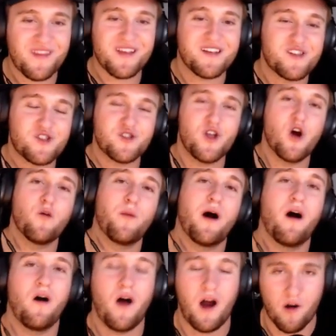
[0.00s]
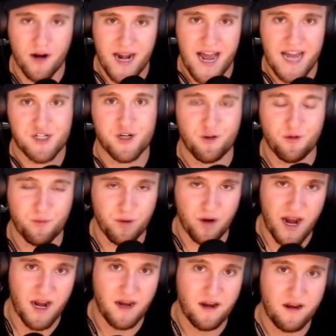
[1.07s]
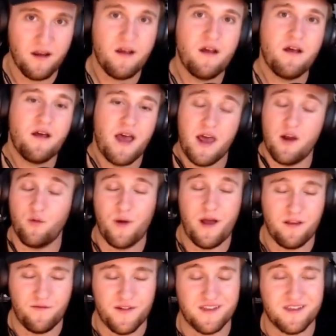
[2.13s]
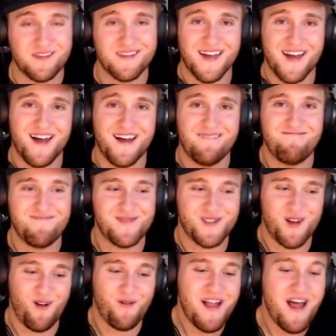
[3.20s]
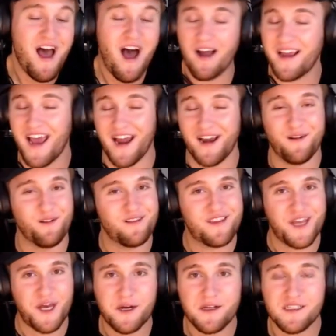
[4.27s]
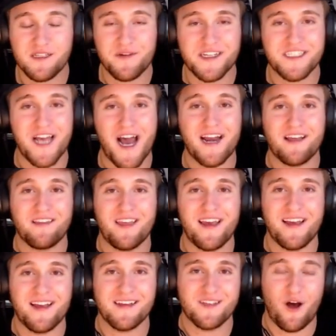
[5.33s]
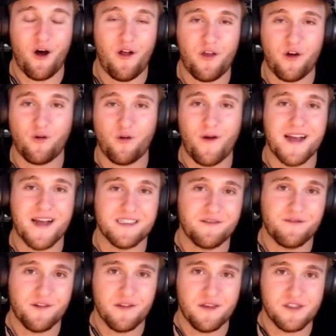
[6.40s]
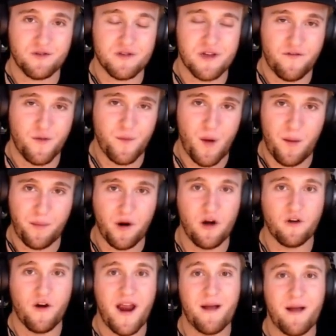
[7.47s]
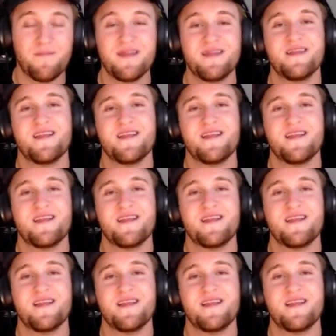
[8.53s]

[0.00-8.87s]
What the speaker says: snowball our national brand and relevance. So again, tons of exciting things on the horizon for this Utah football program.